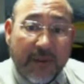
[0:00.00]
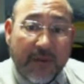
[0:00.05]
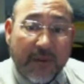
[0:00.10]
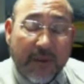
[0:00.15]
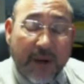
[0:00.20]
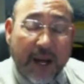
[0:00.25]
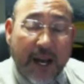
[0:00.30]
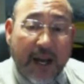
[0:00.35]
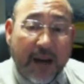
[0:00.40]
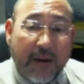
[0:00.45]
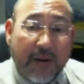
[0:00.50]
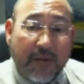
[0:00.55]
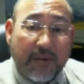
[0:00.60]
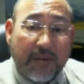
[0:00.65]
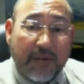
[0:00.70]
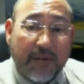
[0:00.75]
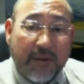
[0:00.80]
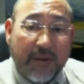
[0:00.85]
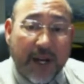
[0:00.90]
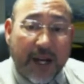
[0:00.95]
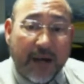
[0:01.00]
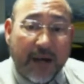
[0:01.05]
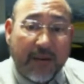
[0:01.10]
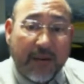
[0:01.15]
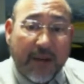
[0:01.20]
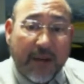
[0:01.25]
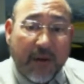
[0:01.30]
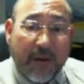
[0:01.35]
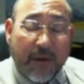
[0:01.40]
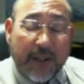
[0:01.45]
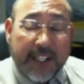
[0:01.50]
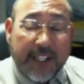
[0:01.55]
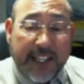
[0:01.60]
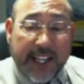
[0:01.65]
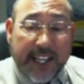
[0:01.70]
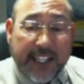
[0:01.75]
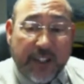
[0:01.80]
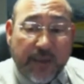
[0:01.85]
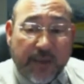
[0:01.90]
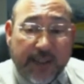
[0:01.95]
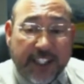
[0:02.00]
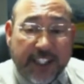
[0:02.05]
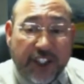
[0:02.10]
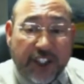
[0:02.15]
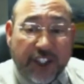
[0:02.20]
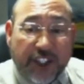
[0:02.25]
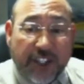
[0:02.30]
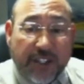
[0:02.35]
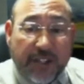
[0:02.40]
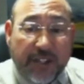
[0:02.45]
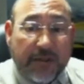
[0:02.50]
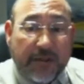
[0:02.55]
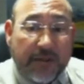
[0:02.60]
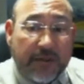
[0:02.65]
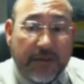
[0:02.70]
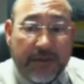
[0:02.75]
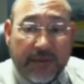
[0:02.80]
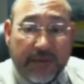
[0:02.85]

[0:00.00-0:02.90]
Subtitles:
Wow. Wow. What did they switch to?